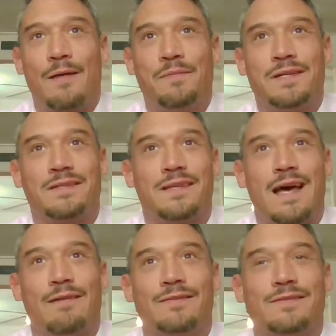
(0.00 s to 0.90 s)
basically,
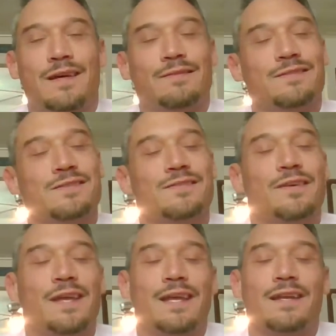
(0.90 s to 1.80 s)
I was just
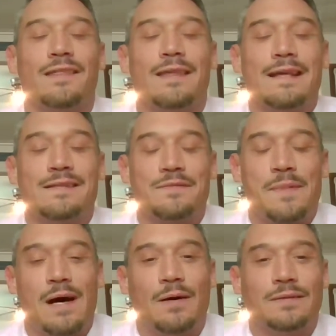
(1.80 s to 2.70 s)
looking into things
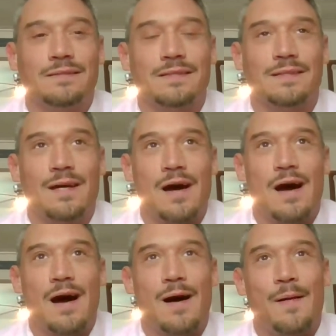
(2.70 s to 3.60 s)
about
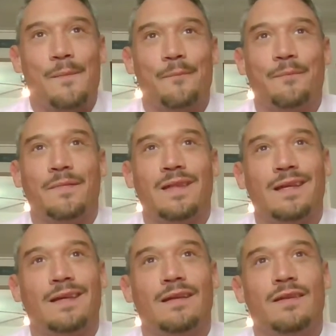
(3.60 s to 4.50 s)
how
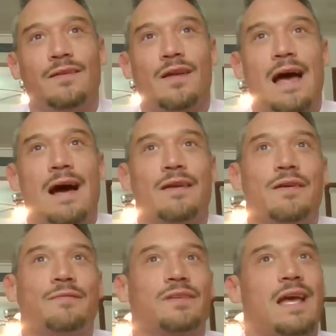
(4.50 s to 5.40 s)
you
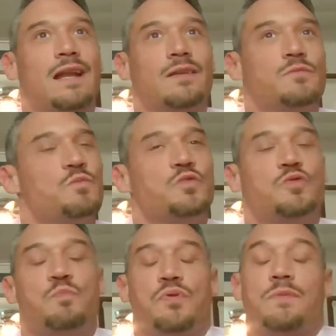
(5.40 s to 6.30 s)
have to kind of
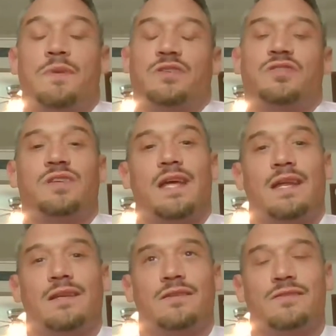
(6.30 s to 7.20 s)
pretty much
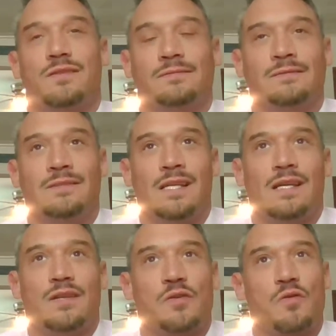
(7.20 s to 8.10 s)
change
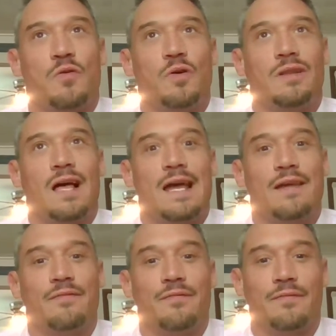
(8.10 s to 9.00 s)
your whole
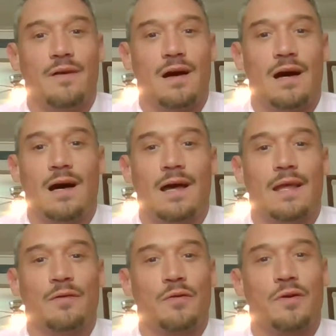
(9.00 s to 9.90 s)
life
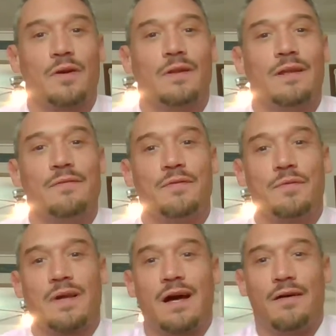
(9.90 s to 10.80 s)
in order to live in
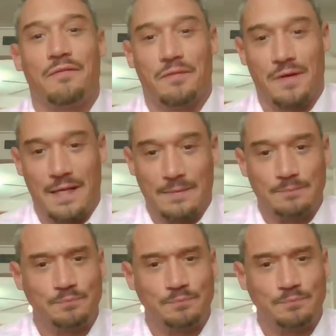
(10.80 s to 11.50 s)
recovery